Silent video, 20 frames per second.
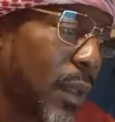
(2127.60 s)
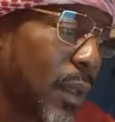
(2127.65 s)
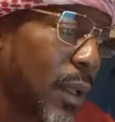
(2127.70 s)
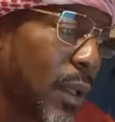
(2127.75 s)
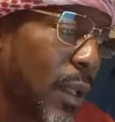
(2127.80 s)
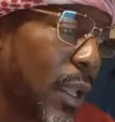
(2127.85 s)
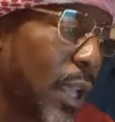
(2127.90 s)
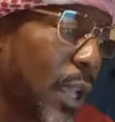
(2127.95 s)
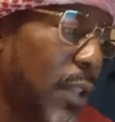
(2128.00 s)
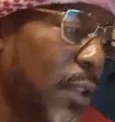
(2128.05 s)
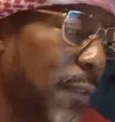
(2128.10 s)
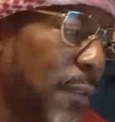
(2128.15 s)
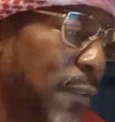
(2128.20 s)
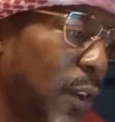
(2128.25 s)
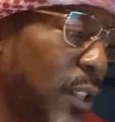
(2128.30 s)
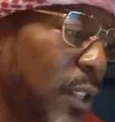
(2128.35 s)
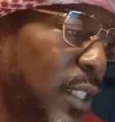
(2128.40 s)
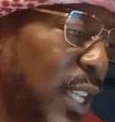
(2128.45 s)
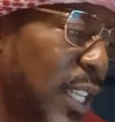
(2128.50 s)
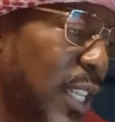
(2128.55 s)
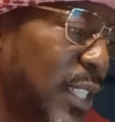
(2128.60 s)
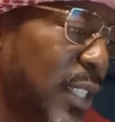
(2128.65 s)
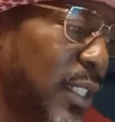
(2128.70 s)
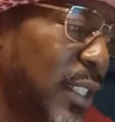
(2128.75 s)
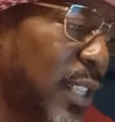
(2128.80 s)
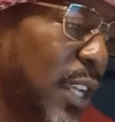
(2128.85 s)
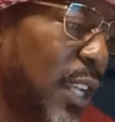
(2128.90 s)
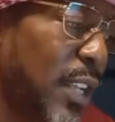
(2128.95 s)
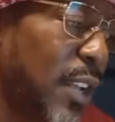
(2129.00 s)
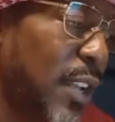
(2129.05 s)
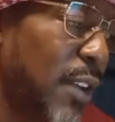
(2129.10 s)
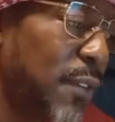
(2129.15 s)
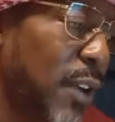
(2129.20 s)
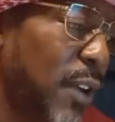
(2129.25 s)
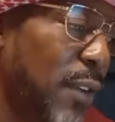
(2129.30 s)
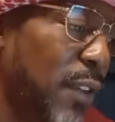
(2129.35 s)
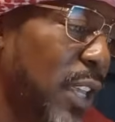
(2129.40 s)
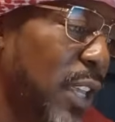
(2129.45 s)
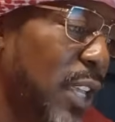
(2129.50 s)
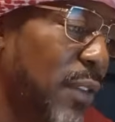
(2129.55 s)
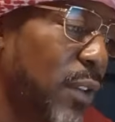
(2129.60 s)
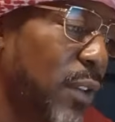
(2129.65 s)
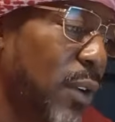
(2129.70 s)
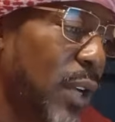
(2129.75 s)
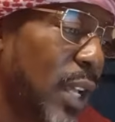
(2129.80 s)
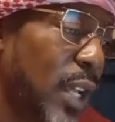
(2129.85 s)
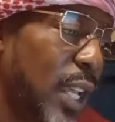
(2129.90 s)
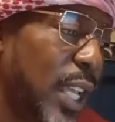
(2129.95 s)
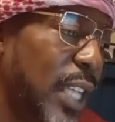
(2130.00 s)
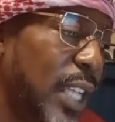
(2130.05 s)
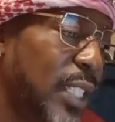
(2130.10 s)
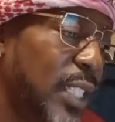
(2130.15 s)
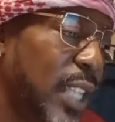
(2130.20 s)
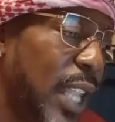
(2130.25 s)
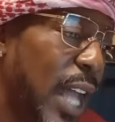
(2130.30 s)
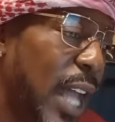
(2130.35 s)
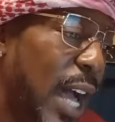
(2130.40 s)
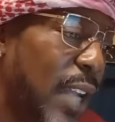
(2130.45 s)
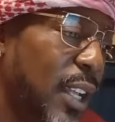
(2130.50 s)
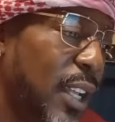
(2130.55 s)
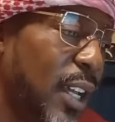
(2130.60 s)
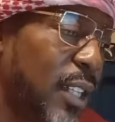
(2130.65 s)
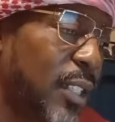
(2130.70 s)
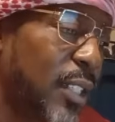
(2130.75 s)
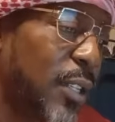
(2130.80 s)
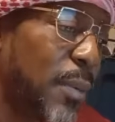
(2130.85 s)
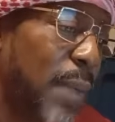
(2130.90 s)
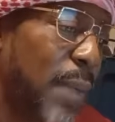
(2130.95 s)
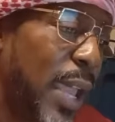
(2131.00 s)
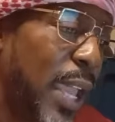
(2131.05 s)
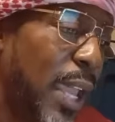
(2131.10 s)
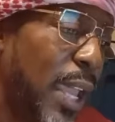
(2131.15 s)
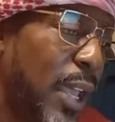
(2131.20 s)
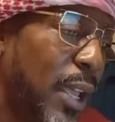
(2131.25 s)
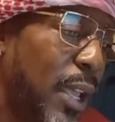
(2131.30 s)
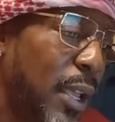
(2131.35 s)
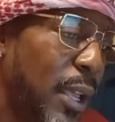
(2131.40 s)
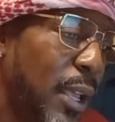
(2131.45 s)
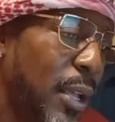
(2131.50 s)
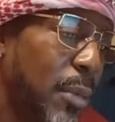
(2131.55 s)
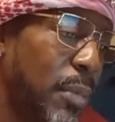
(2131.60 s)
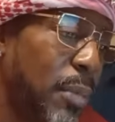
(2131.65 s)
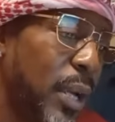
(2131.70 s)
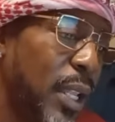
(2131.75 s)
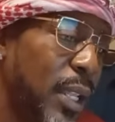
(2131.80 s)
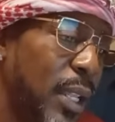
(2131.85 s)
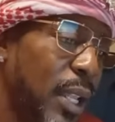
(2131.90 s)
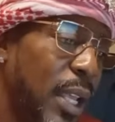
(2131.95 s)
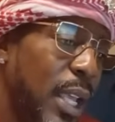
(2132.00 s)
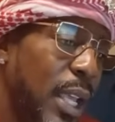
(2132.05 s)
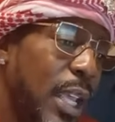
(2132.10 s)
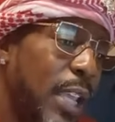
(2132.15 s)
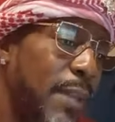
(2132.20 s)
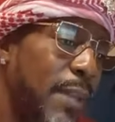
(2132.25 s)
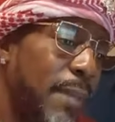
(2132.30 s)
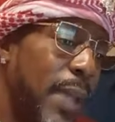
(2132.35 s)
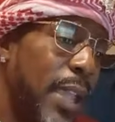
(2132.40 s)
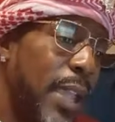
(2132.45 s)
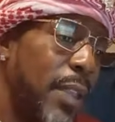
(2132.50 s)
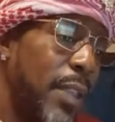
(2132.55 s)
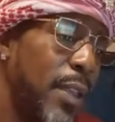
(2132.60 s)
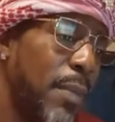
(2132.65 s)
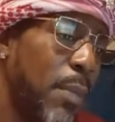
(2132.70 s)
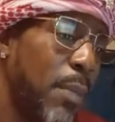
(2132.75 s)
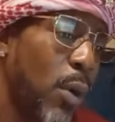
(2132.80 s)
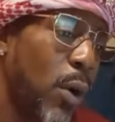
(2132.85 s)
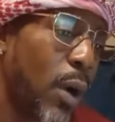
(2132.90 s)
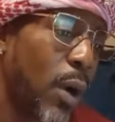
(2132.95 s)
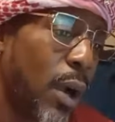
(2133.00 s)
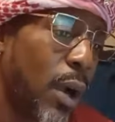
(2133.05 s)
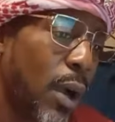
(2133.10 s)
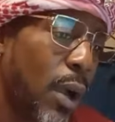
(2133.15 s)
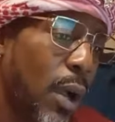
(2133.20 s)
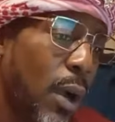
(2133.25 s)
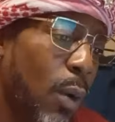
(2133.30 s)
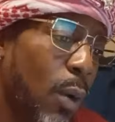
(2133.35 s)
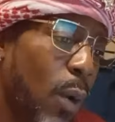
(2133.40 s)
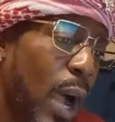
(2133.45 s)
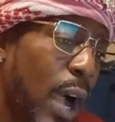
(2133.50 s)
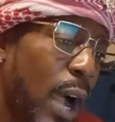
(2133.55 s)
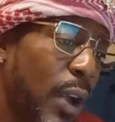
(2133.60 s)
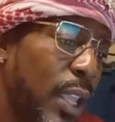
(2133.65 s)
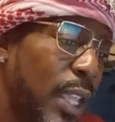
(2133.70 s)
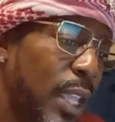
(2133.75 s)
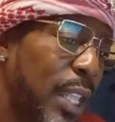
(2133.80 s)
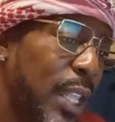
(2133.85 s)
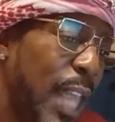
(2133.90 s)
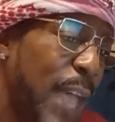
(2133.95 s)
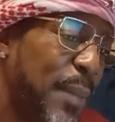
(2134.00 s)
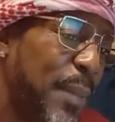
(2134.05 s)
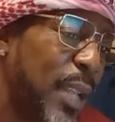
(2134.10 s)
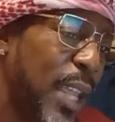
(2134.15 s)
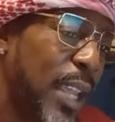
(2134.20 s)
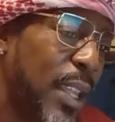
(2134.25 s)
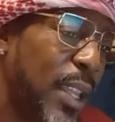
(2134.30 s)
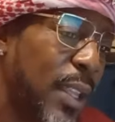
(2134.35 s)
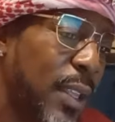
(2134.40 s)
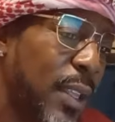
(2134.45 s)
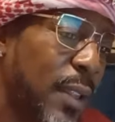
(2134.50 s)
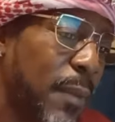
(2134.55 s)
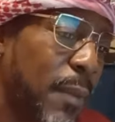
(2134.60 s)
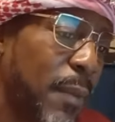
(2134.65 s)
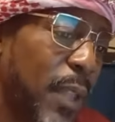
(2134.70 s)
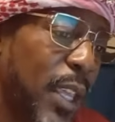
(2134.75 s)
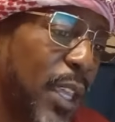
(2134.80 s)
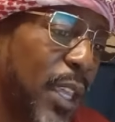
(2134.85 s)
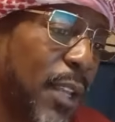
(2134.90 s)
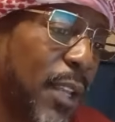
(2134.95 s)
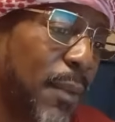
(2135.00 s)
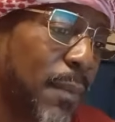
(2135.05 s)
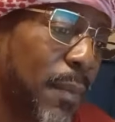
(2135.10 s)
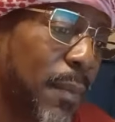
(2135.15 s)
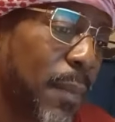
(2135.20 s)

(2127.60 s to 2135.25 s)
In the first instance, enough of evil is allotted unto man, but he make it more while he laminated it.